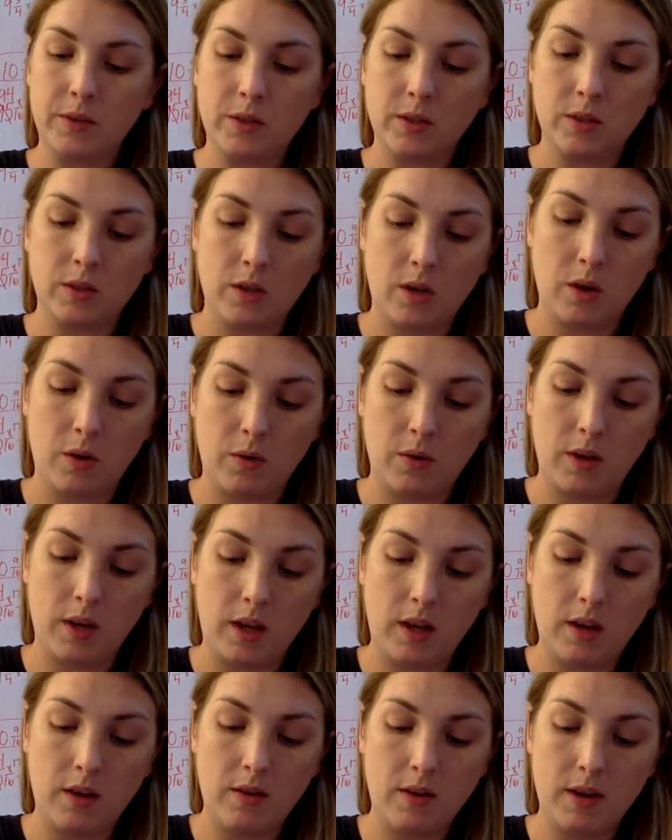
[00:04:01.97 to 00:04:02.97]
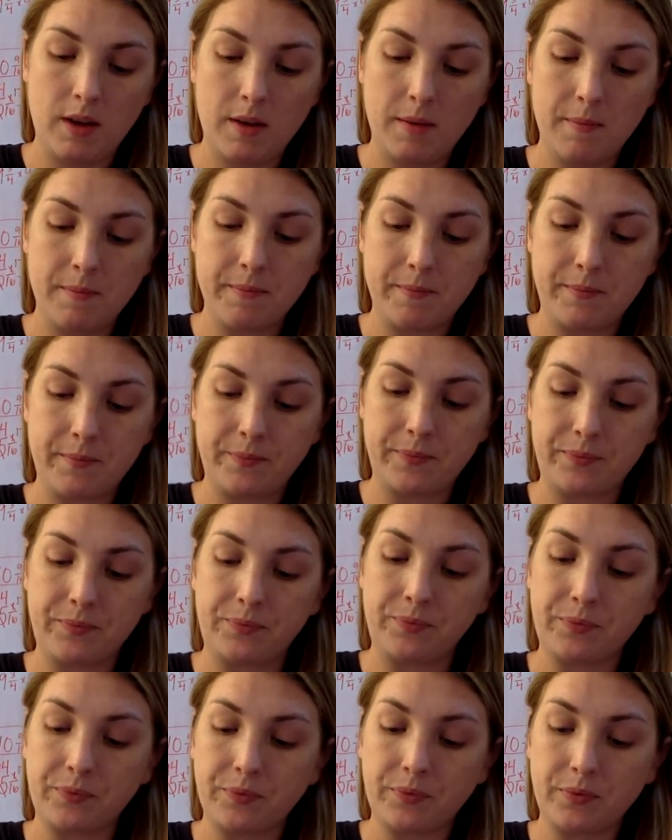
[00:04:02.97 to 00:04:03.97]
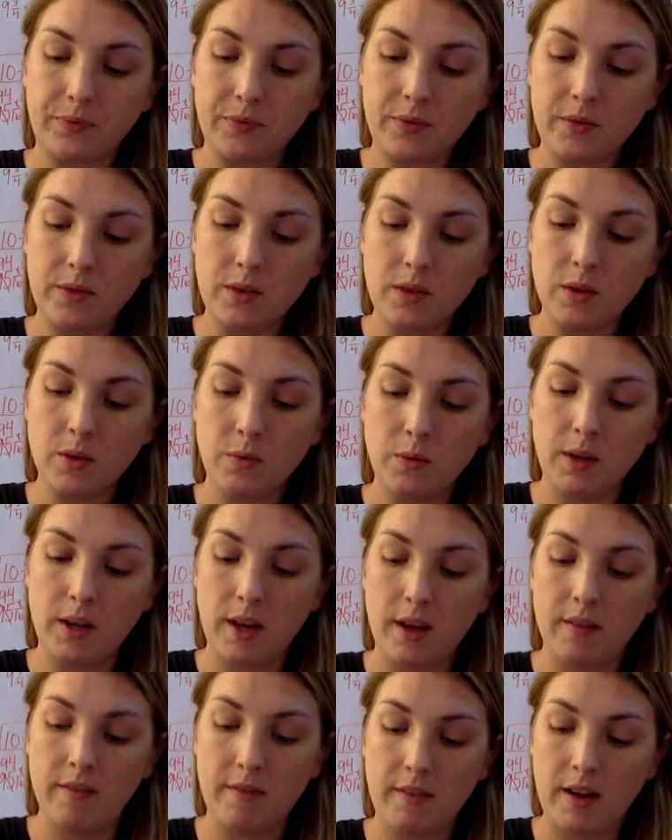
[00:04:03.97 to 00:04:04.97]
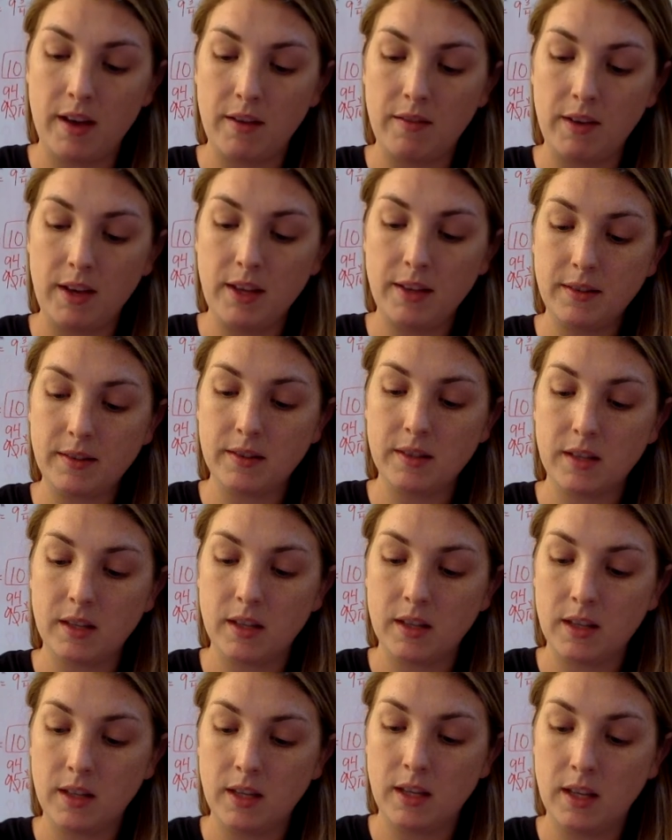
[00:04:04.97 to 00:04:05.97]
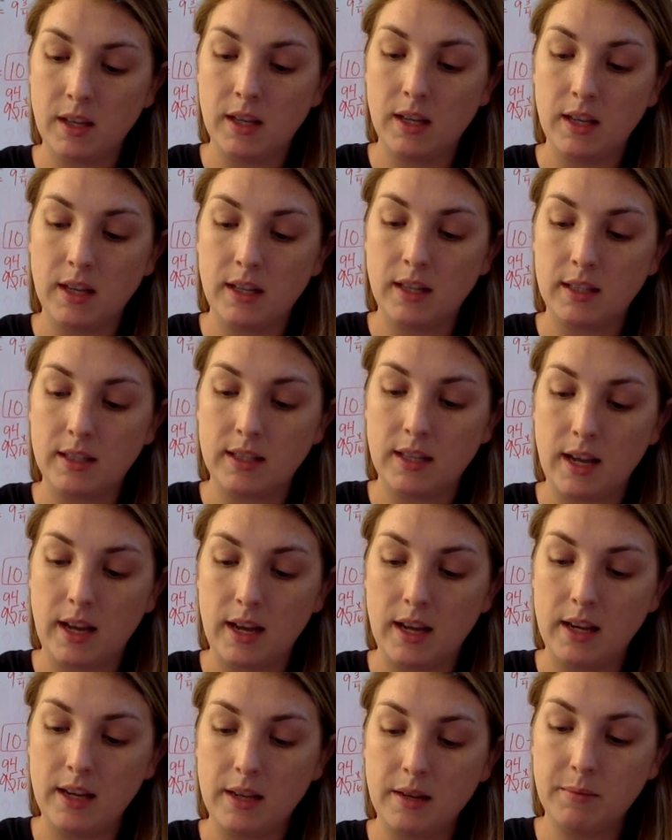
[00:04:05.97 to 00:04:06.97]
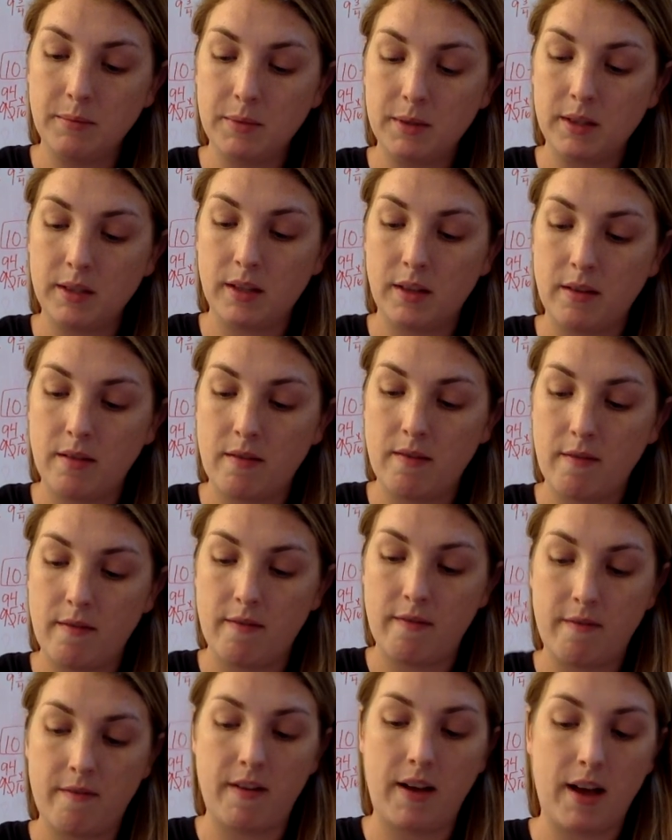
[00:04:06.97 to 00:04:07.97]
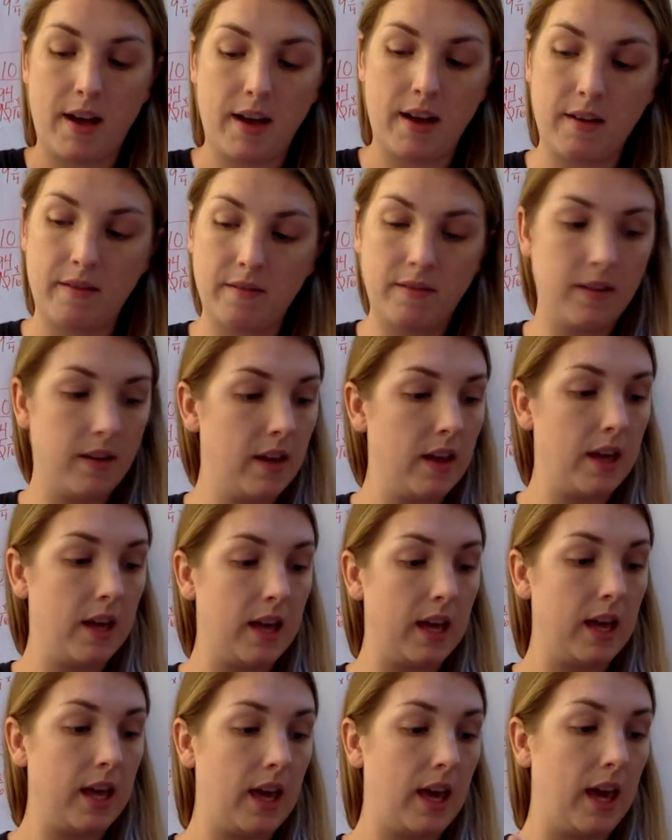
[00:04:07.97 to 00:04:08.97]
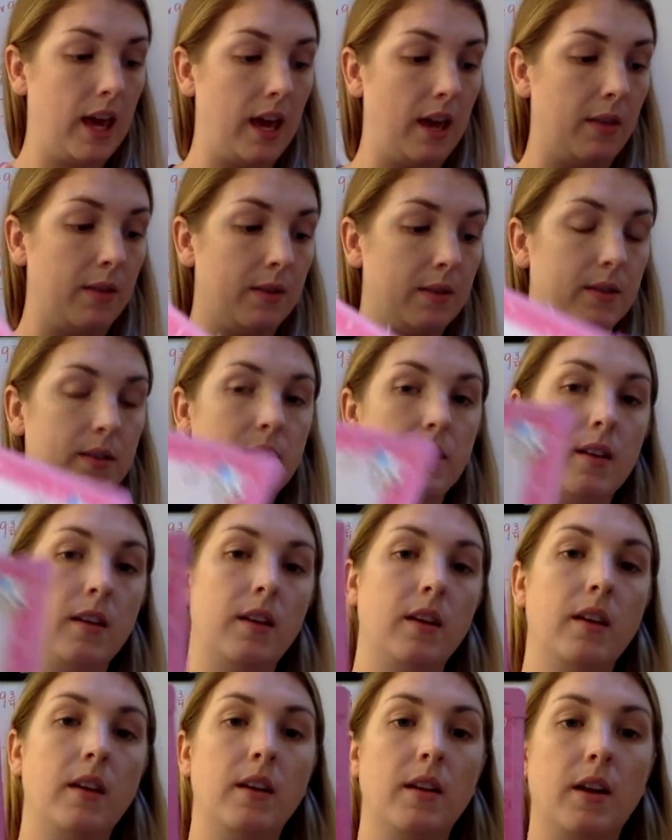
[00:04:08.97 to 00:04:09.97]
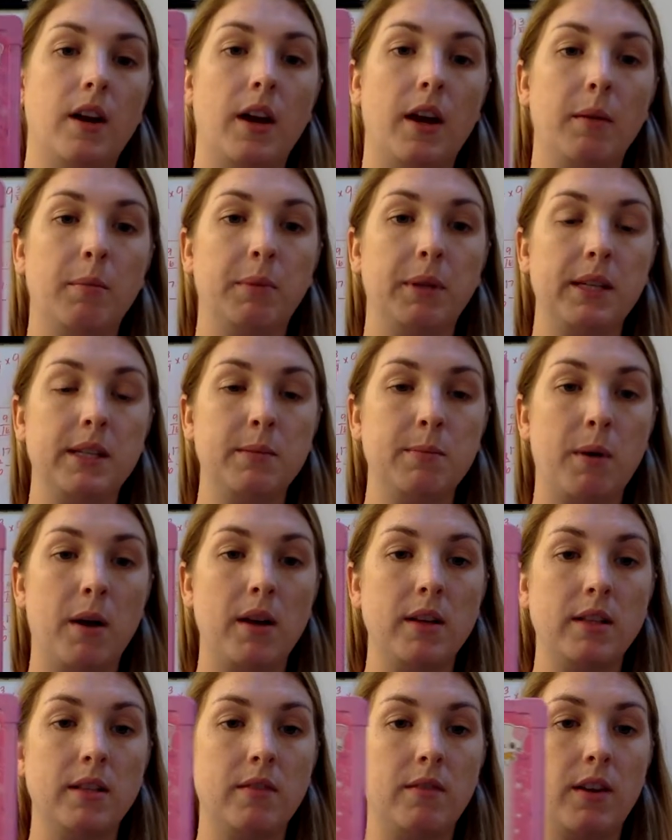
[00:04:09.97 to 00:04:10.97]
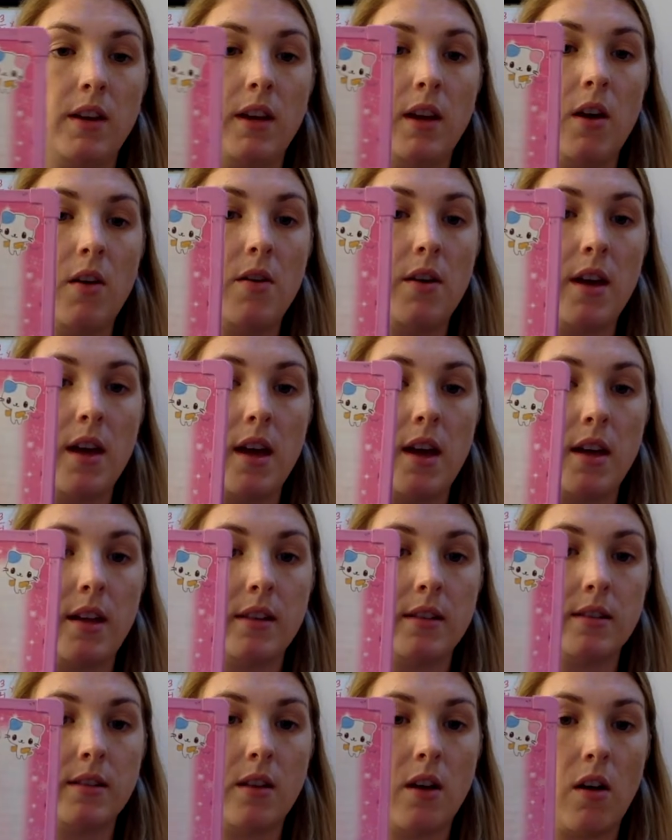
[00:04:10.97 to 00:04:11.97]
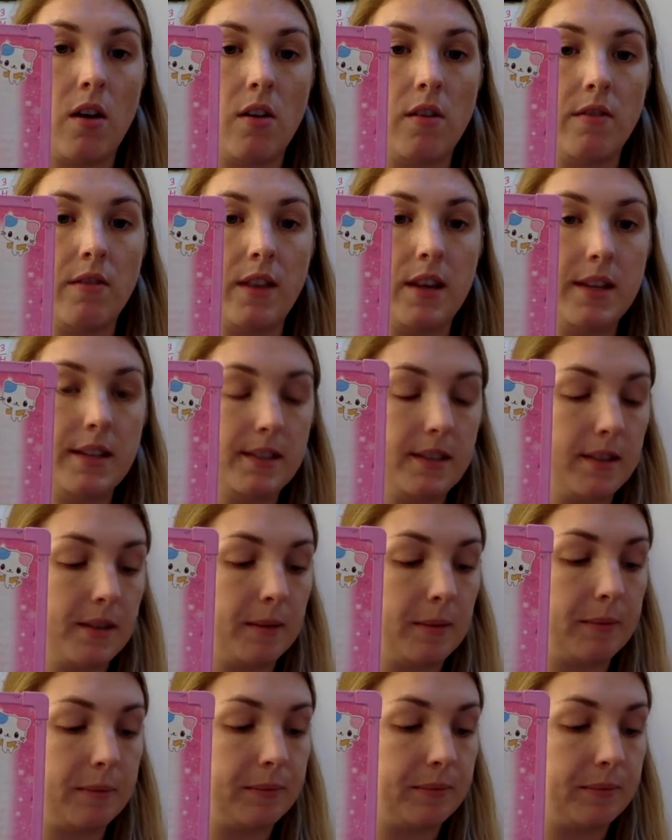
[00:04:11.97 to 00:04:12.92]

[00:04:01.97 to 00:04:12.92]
So area, we have 5/8 times 5/8. All right, please pause the video and solve this.